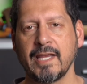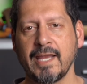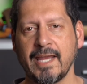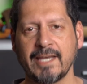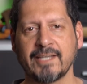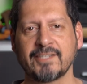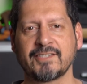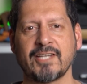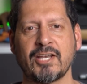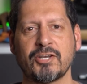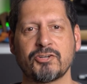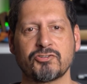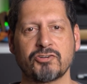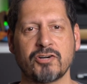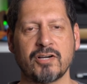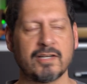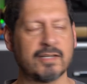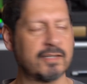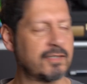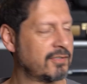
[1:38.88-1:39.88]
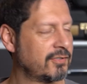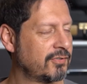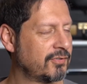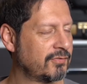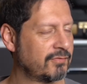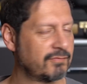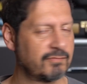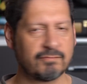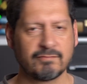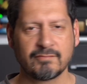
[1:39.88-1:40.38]
et cetera.
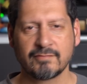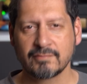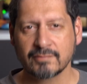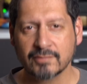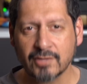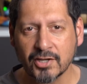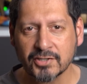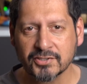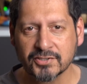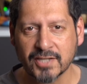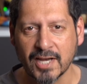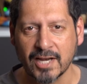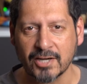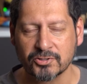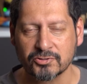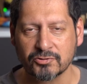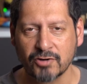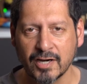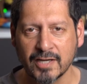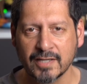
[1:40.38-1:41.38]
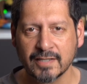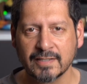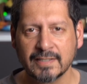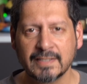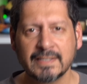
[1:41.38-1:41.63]
Nice touch, right?